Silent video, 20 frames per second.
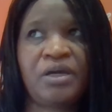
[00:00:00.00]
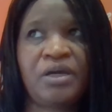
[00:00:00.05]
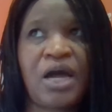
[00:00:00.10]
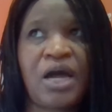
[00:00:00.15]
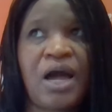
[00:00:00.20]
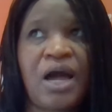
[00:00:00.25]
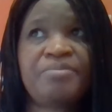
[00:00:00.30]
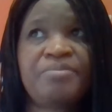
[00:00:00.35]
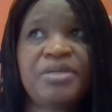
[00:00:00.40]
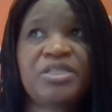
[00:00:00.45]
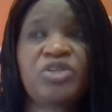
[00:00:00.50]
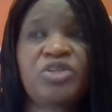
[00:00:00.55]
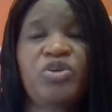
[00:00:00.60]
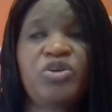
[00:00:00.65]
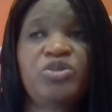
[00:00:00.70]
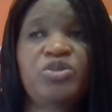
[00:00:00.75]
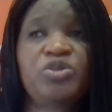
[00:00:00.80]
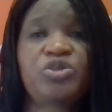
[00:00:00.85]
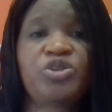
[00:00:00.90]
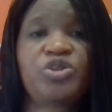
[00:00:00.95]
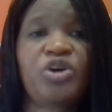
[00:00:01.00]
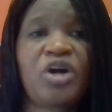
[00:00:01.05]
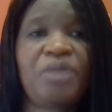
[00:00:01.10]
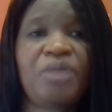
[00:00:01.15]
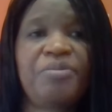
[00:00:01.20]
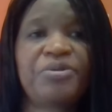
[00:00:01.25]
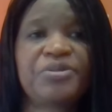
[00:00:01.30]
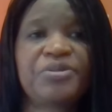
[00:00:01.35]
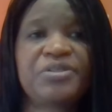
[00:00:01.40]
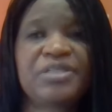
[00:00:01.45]
I'm just going to talk
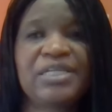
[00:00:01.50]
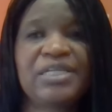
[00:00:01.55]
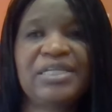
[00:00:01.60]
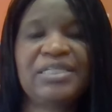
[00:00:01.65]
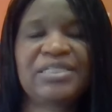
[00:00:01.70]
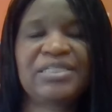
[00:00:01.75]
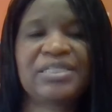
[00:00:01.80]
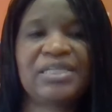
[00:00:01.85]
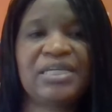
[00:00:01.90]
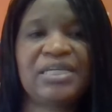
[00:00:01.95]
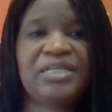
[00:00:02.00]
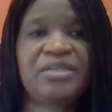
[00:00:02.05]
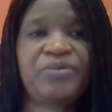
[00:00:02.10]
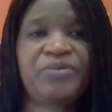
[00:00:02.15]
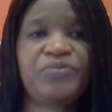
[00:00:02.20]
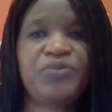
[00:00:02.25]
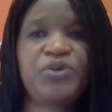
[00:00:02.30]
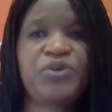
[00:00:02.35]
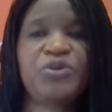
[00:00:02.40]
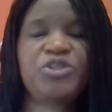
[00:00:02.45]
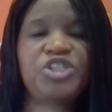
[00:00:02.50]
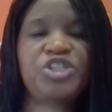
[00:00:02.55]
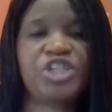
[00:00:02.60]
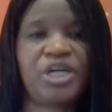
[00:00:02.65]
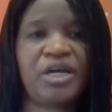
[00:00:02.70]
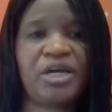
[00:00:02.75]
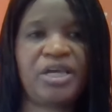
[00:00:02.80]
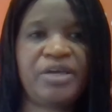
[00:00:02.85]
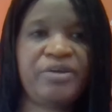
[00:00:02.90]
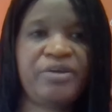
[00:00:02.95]
about this in the
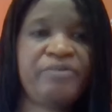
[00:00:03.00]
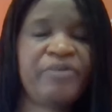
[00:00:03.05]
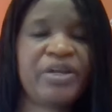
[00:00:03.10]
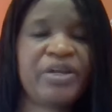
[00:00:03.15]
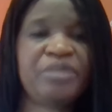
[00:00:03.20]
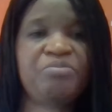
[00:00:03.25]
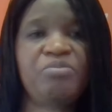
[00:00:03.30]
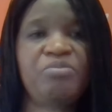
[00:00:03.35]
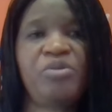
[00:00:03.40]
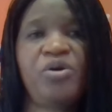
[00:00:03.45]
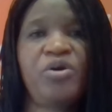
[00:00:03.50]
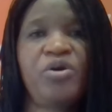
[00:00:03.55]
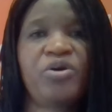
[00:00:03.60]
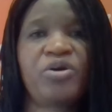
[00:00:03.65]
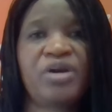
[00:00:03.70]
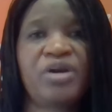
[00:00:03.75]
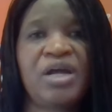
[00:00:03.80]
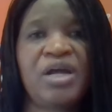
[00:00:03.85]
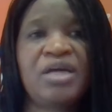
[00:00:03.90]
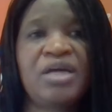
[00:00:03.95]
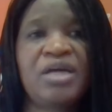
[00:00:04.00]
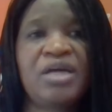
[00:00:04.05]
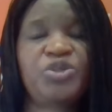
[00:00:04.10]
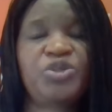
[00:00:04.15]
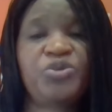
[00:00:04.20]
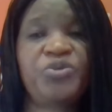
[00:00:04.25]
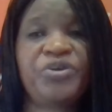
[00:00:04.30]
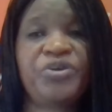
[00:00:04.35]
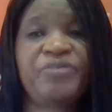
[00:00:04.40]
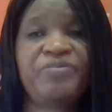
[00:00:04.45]
future even more
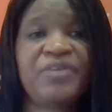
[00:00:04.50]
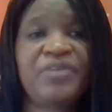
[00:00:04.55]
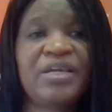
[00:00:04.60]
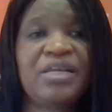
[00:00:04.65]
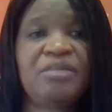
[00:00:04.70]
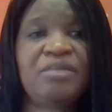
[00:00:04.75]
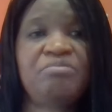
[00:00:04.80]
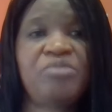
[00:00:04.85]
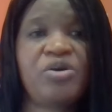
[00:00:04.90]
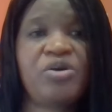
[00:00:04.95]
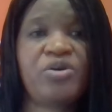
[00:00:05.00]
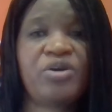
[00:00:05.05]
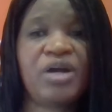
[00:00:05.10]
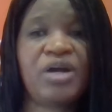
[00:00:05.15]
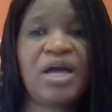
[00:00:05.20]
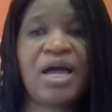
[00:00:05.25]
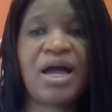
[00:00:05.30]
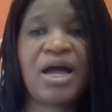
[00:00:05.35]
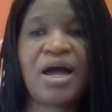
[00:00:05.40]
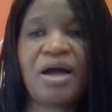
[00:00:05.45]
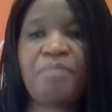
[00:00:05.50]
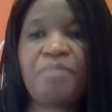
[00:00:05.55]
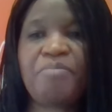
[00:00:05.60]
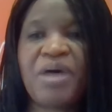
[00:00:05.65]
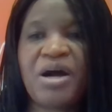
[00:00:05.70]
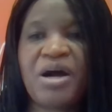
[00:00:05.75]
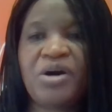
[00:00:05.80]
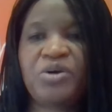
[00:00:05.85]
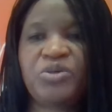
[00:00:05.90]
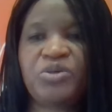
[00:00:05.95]
to reveal more
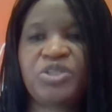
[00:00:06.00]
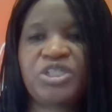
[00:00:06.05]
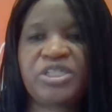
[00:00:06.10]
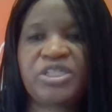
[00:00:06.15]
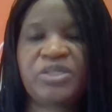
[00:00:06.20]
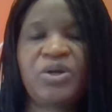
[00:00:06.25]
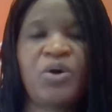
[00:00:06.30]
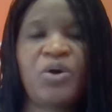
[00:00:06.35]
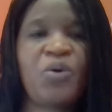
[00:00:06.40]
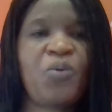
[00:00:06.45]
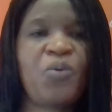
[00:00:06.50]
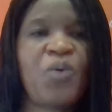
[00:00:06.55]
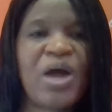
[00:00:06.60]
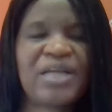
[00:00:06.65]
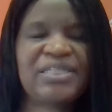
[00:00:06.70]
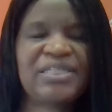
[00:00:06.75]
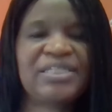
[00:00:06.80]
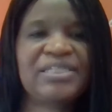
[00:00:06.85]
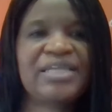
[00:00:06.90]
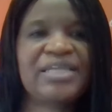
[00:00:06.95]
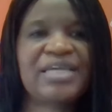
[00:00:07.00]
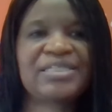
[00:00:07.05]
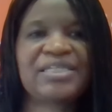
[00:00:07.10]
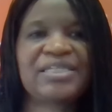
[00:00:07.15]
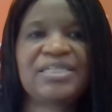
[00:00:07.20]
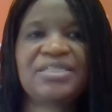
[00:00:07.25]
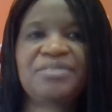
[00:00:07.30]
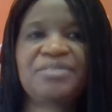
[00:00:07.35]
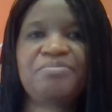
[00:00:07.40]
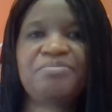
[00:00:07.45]
about what does
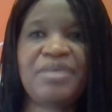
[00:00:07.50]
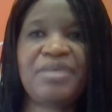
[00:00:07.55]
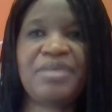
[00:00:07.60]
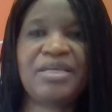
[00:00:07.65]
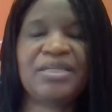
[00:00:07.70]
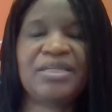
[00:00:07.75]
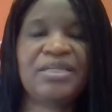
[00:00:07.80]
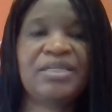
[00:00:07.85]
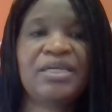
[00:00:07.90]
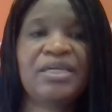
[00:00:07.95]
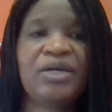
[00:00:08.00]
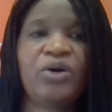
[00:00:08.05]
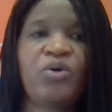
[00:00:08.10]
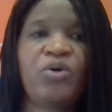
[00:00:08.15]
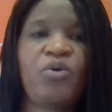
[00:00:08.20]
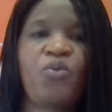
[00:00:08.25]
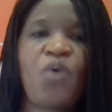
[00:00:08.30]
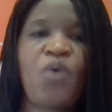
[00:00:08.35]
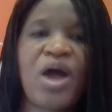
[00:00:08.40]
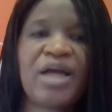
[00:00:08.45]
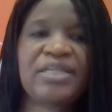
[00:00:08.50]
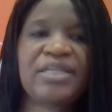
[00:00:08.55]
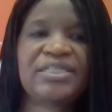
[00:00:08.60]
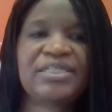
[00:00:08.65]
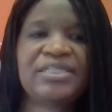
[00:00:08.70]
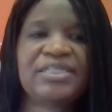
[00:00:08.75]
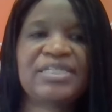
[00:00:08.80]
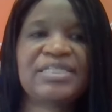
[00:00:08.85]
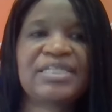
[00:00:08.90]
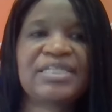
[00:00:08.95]
it mean,
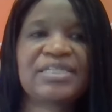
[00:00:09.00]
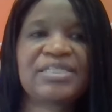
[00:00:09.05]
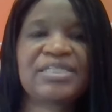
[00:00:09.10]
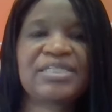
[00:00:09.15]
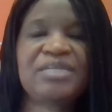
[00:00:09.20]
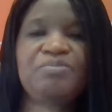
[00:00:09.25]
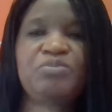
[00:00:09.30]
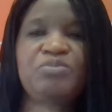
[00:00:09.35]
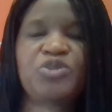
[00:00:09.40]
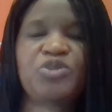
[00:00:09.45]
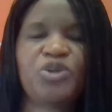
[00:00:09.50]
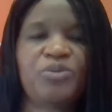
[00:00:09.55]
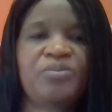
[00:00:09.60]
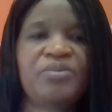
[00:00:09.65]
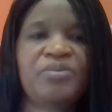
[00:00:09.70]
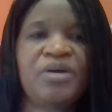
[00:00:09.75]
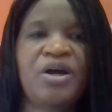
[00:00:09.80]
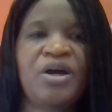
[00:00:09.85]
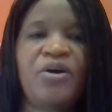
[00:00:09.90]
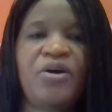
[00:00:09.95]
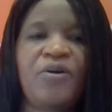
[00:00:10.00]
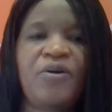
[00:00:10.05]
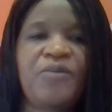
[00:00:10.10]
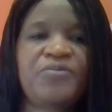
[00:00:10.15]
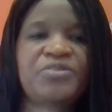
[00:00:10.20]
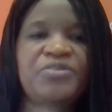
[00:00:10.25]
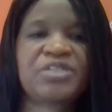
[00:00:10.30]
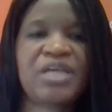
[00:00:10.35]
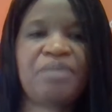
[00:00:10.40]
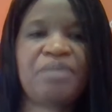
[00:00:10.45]
what is the symptom of
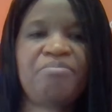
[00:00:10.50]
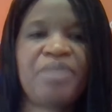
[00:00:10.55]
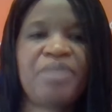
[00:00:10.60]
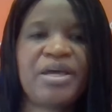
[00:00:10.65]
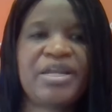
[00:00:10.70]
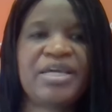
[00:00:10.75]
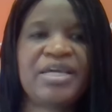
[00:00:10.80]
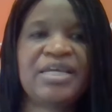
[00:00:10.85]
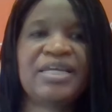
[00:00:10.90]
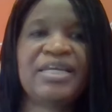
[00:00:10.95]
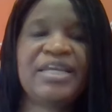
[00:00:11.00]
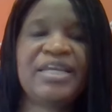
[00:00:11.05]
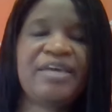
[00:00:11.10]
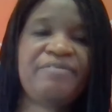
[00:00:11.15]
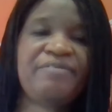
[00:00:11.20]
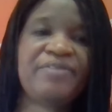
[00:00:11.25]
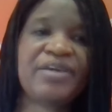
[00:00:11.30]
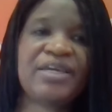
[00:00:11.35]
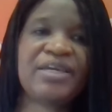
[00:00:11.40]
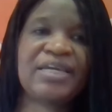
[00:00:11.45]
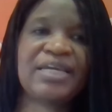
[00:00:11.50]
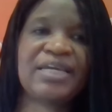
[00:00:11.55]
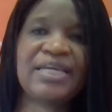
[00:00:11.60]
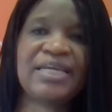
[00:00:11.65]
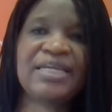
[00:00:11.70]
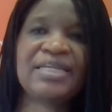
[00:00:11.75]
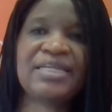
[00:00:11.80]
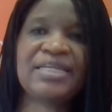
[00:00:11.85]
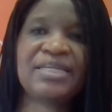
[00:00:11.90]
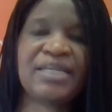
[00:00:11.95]
somebody living
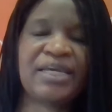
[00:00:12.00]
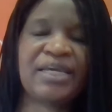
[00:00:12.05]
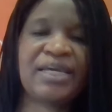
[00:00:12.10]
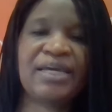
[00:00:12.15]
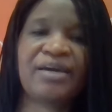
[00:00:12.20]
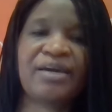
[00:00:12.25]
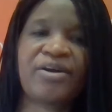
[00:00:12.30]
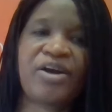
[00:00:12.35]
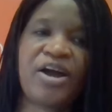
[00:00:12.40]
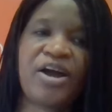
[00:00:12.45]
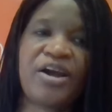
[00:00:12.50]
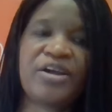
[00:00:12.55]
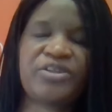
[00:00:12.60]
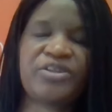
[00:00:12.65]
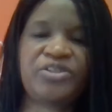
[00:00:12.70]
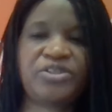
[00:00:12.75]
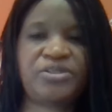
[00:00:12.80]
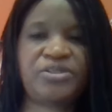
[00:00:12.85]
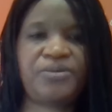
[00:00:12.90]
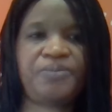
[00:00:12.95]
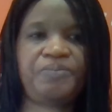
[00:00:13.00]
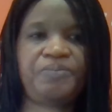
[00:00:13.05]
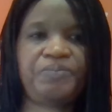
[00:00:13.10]
in the curse,